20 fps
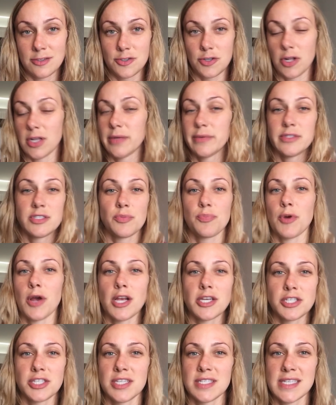Struggling with
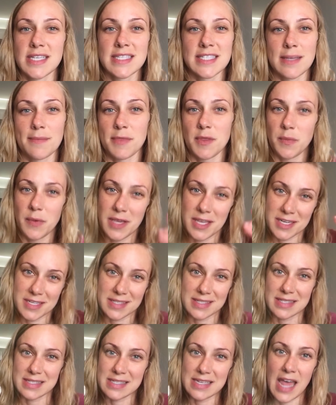depression isn't something we can
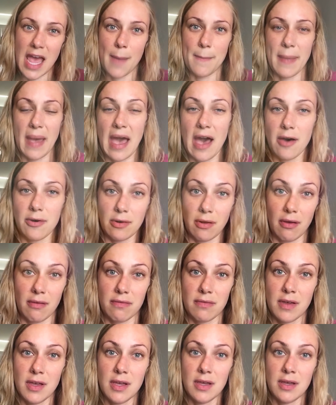just snap out of.